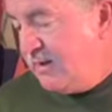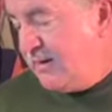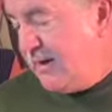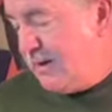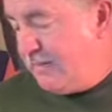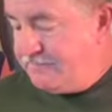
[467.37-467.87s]

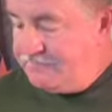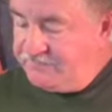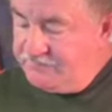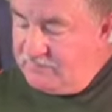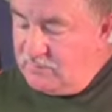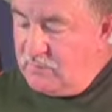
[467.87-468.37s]
Now,
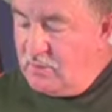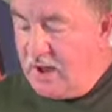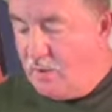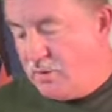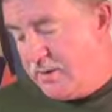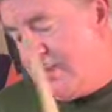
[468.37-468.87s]
I
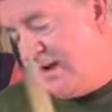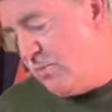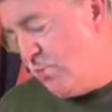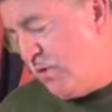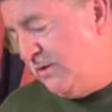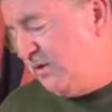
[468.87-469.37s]
want to make
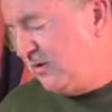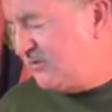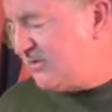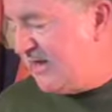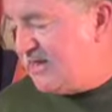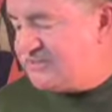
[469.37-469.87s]
one little
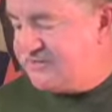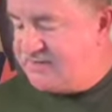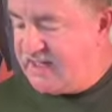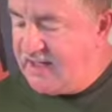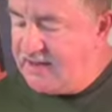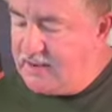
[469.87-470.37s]
change to that.